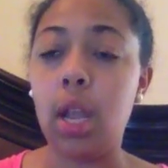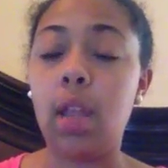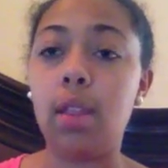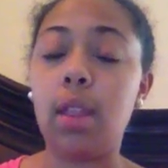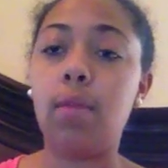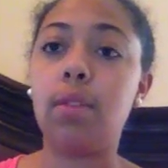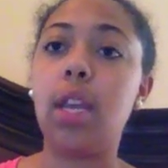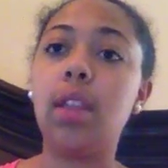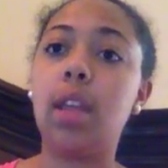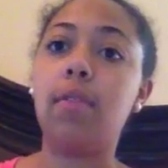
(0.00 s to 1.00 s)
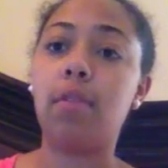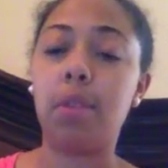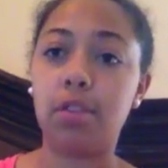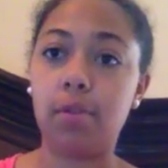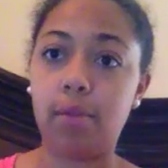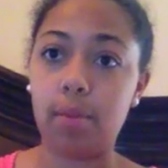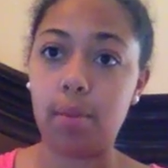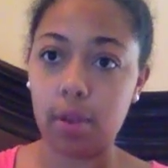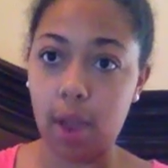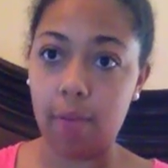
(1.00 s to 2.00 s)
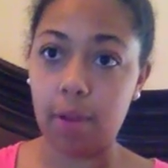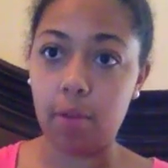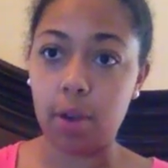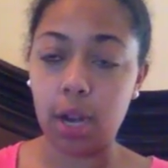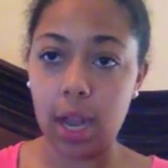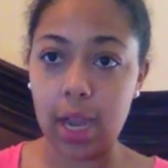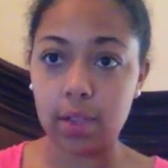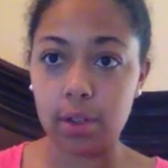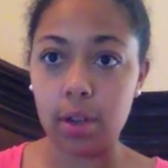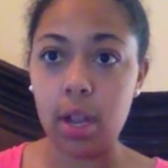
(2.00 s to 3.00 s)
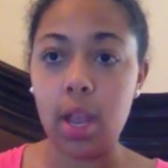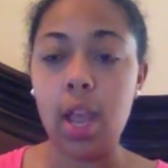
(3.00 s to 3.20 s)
And then they will take that information from the graphic organizer